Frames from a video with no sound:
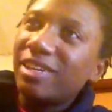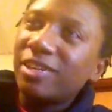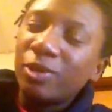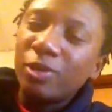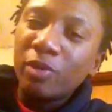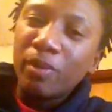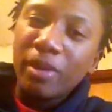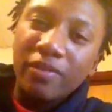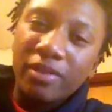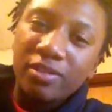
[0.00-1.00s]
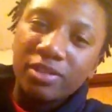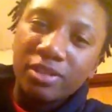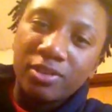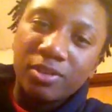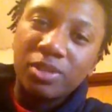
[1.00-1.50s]
You know, don't be mouthing off to
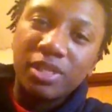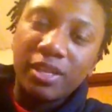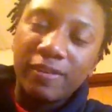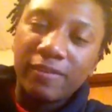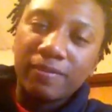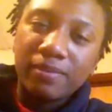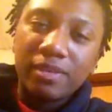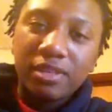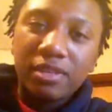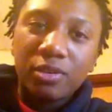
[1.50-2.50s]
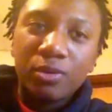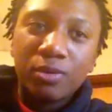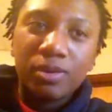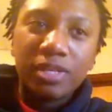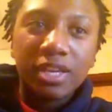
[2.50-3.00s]
your dorm chief.
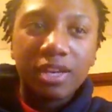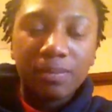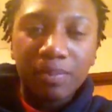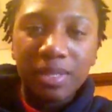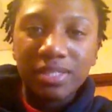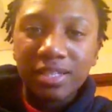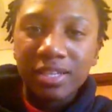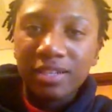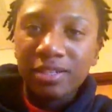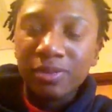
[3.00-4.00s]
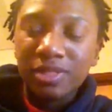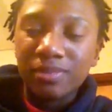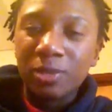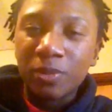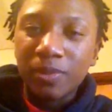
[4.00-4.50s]
Don't get busted doing
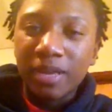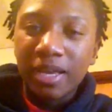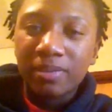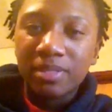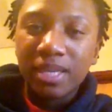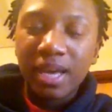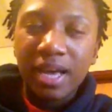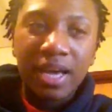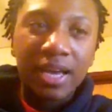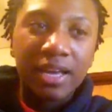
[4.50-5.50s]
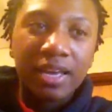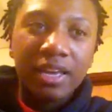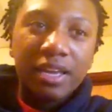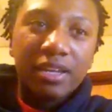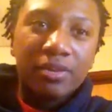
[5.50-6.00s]
something stupid by MTI.
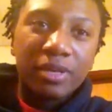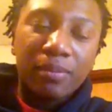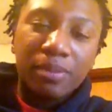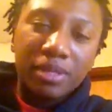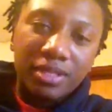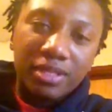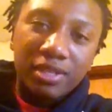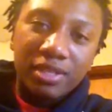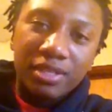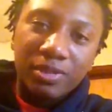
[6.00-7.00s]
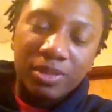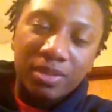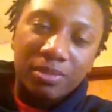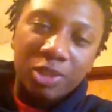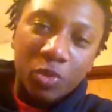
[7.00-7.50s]
Don't get busted doing
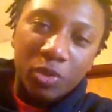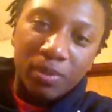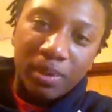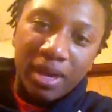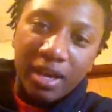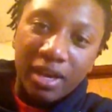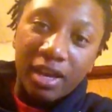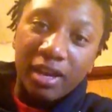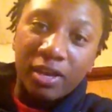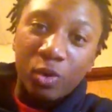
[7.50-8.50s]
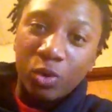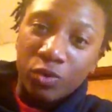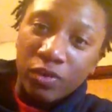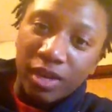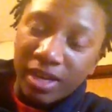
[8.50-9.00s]
something stupid by an older
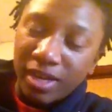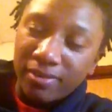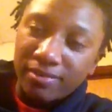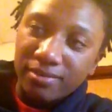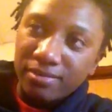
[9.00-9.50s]
flight.